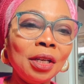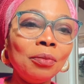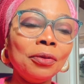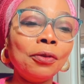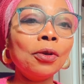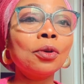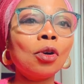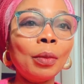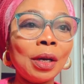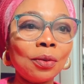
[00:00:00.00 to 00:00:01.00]
before you
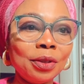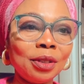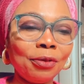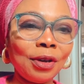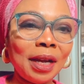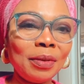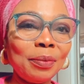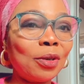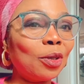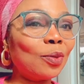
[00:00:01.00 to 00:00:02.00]
come and crucify me,
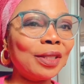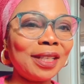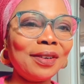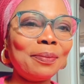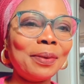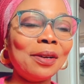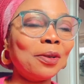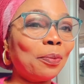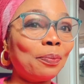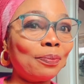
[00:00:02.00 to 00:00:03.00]
because whatever
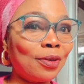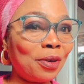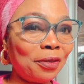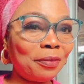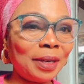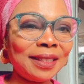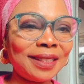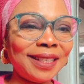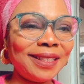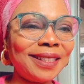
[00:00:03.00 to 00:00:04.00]
your God of man
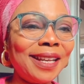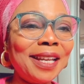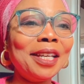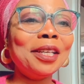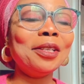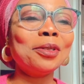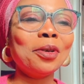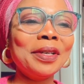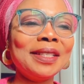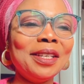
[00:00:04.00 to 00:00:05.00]
says is
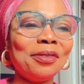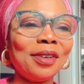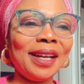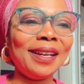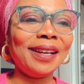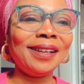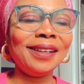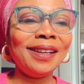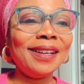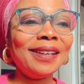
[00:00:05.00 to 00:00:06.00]
always the final.
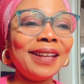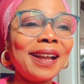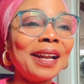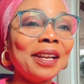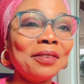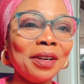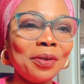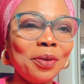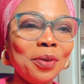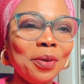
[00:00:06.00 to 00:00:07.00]
They can never
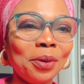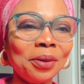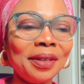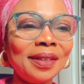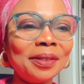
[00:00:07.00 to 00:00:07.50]
go wrong.